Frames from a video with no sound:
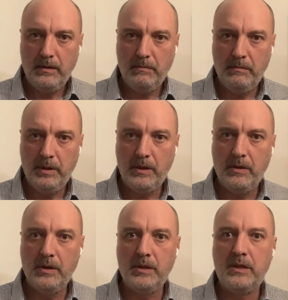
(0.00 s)

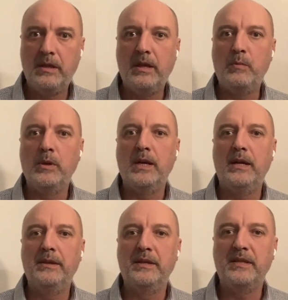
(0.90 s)
because they will
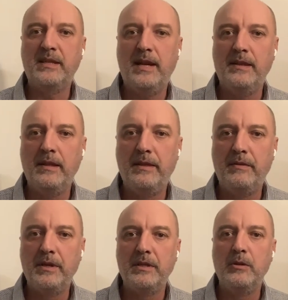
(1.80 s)
understand that
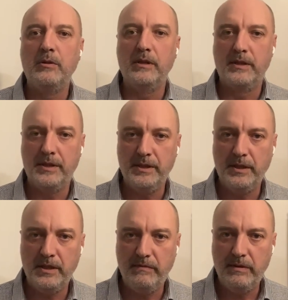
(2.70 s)
there is no
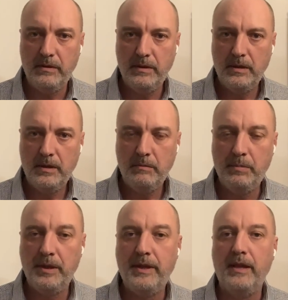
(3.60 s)
alternative.
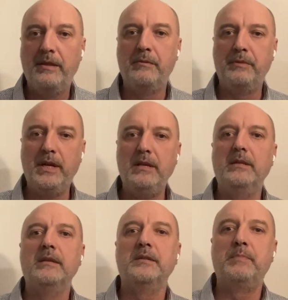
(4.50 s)
But then the
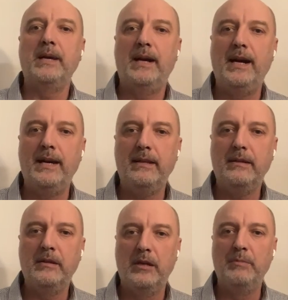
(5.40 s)
reasons behind
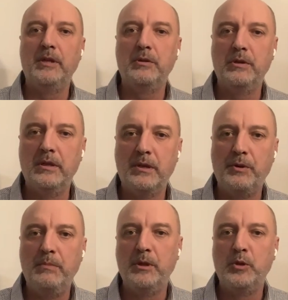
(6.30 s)
coming to an
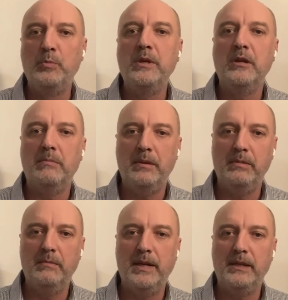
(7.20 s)
agreement to me are
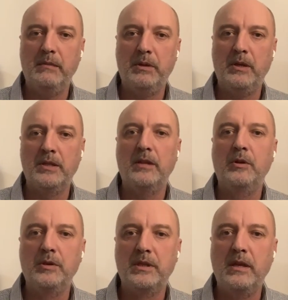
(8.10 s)
problematic, because I
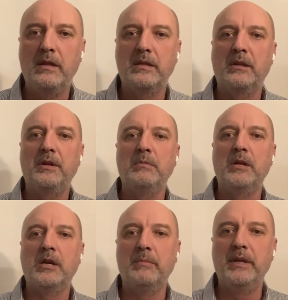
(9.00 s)
don't see this agreement
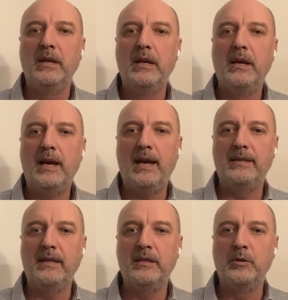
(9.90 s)
coming
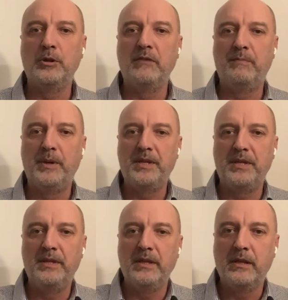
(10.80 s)
as a sort of
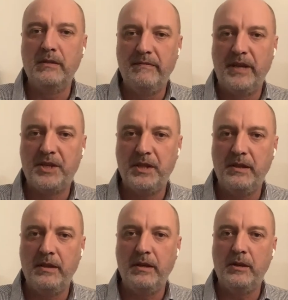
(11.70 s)
personal conviction
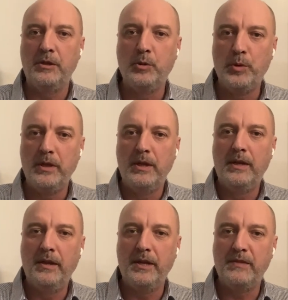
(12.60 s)
that they are doing
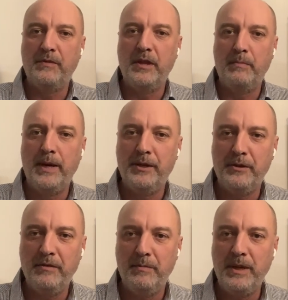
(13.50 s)
this for the better
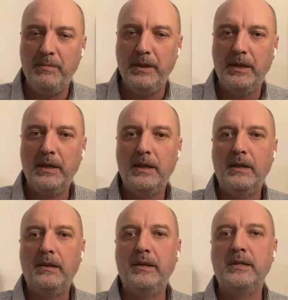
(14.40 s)
of the people.
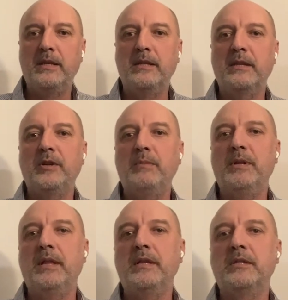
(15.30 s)
This is an
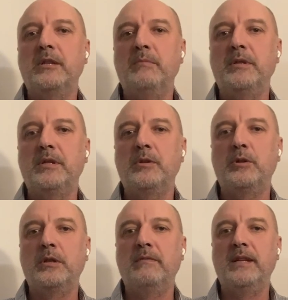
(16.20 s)
agreement that is coming
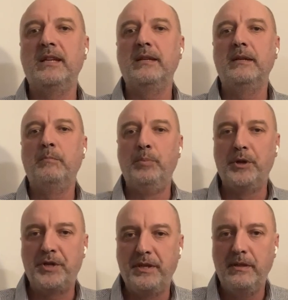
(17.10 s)
sort of like
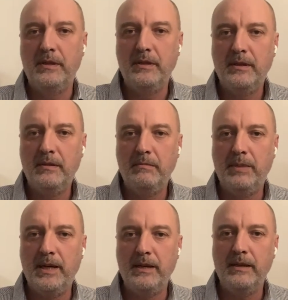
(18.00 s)
pushed
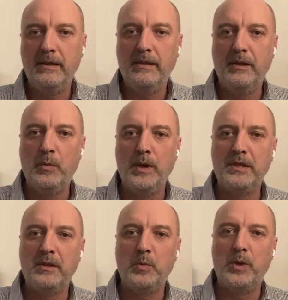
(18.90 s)
by the
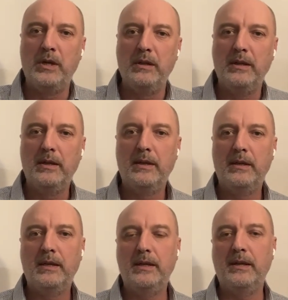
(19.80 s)
Western world.
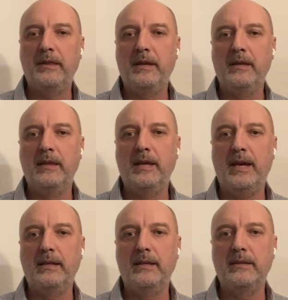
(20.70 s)
And I think that
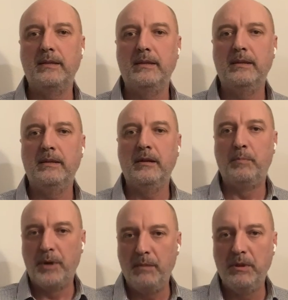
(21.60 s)
that is a
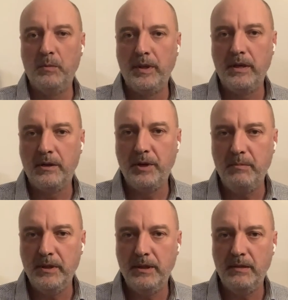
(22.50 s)
problem with the
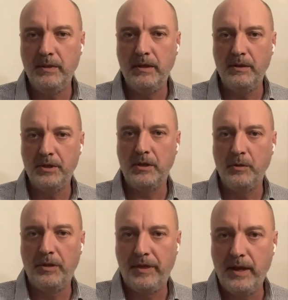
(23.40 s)
agreement. I mean, there's a
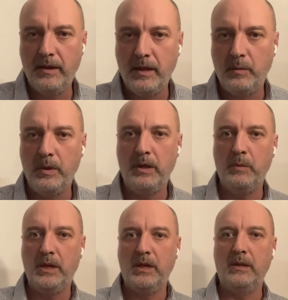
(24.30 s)
good thing that
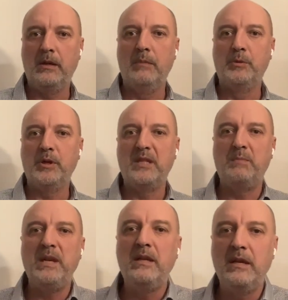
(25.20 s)
we can come to a
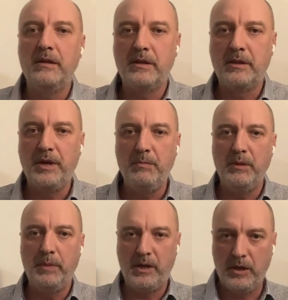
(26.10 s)
speedier
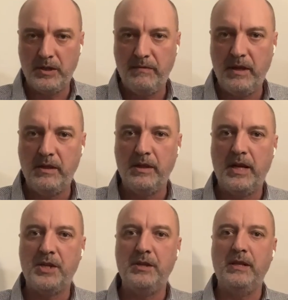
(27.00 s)
agreement because of the
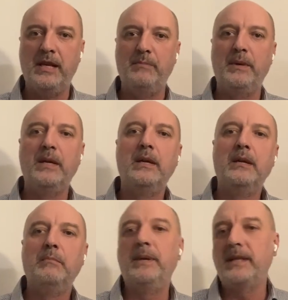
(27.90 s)
international help.
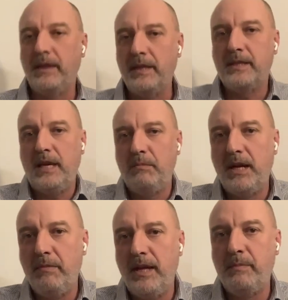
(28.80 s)
But at the same
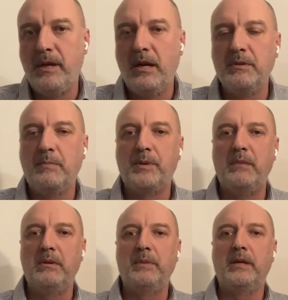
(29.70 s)
time, that becomes a
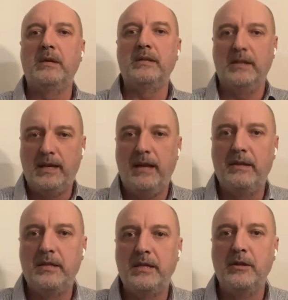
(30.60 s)
problem because, again,
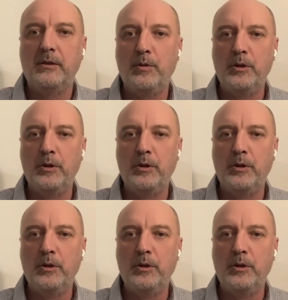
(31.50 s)
this is not going